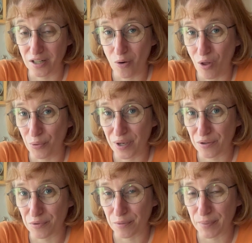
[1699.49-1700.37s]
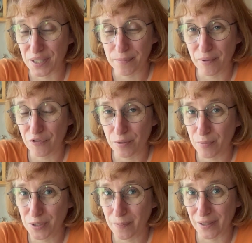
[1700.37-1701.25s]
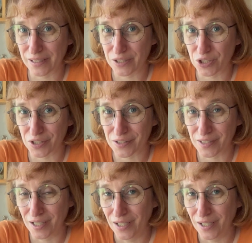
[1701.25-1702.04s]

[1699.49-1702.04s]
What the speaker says: go all the way through the piece, but for the most part it's just,